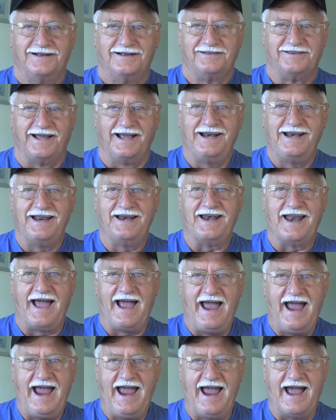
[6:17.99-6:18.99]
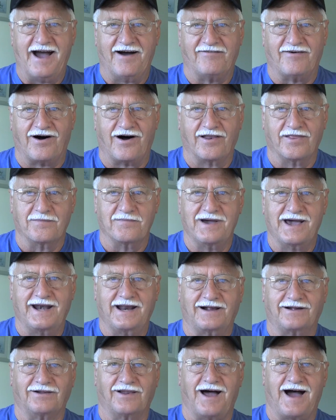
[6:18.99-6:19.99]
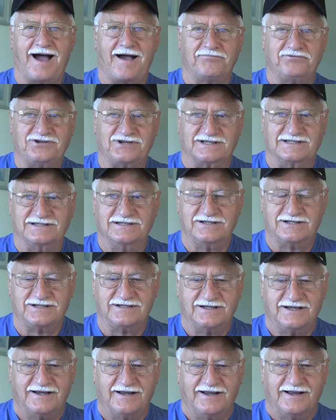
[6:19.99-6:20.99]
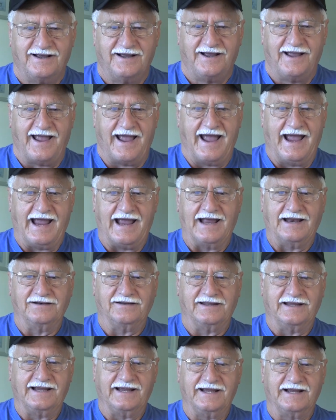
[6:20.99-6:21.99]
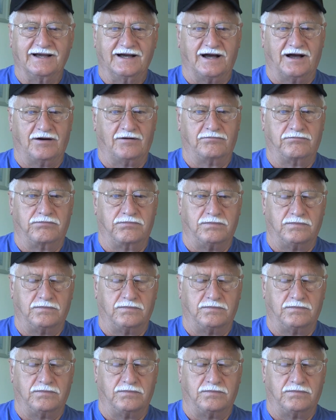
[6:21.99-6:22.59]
They didn't have all the medical options and the uh,